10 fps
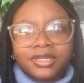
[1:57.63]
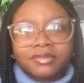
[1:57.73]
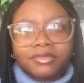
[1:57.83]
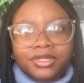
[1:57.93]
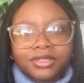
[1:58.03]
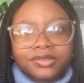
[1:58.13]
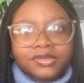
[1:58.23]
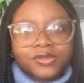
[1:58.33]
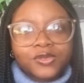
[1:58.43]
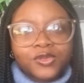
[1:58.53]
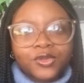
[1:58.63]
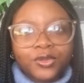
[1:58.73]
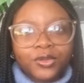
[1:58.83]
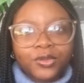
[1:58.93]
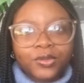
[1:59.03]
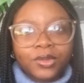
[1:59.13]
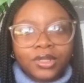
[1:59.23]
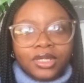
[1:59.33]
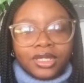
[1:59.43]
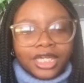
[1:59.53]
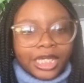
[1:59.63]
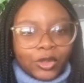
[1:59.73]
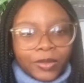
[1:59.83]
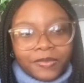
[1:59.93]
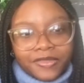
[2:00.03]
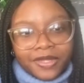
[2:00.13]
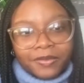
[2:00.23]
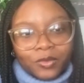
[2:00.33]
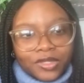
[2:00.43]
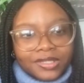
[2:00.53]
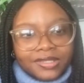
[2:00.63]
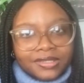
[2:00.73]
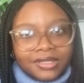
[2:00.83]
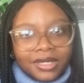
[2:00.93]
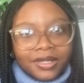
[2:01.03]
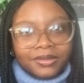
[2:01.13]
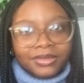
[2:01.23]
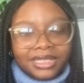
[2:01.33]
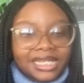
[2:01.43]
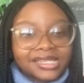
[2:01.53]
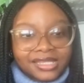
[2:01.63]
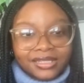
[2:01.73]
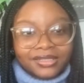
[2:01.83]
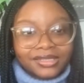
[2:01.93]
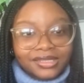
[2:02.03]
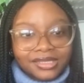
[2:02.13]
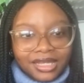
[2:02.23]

it means to equip them with lessons